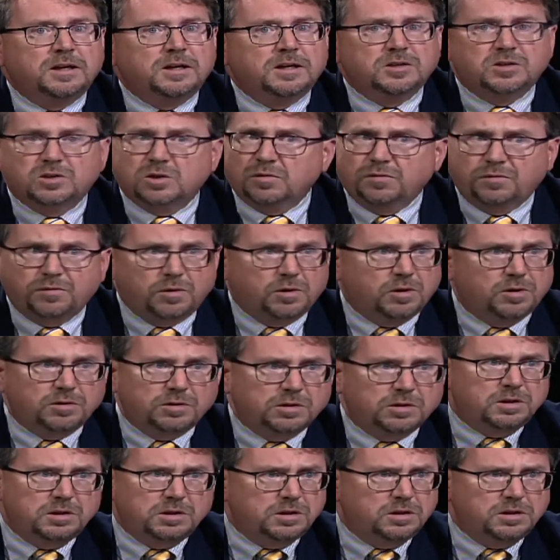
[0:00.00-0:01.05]
So far,
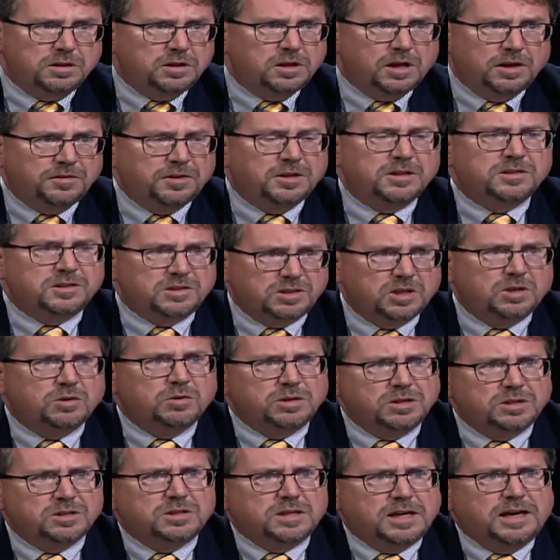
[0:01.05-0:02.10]
nothing
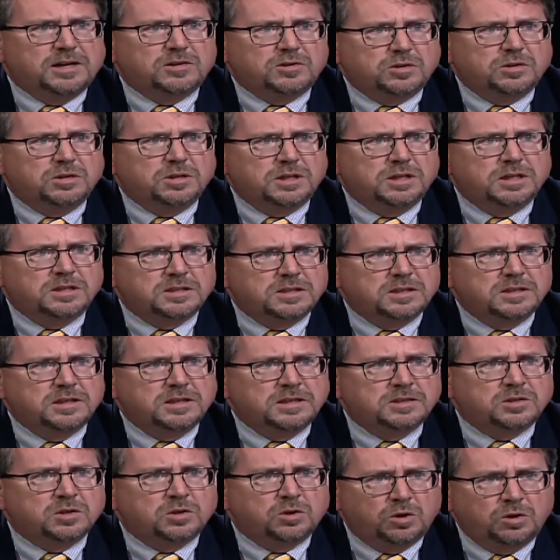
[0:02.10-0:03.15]
serious actually
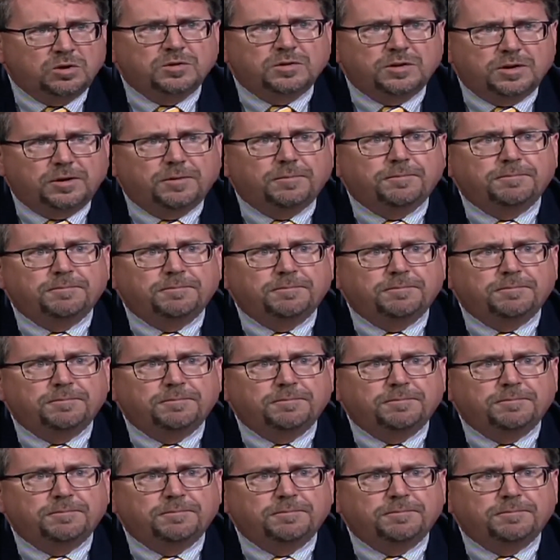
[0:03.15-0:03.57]
has occurred there.